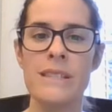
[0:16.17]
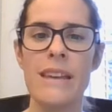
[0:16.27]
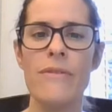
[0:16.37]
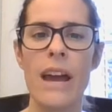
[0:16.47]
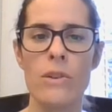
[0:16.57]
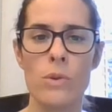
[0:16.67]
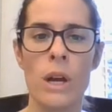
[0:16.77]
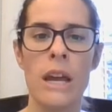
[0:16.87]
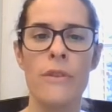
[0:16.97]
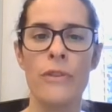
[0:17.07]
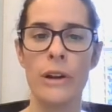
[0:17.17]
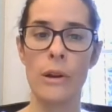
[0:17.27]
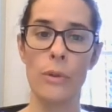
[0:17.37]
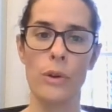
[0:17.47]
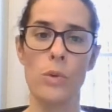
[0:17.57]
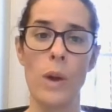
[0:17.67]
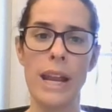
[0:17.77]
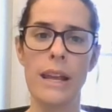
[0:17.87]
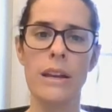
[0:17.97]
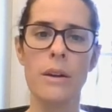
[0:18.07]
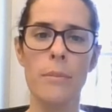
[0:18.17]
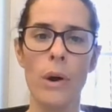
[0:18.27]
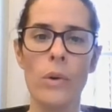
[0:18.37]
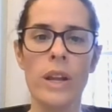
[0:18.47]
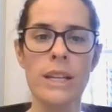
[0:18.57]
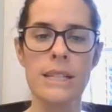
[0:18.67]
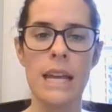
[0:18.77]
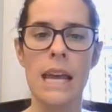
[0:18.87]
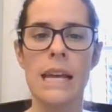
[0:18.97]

is they've now figured out the grading component.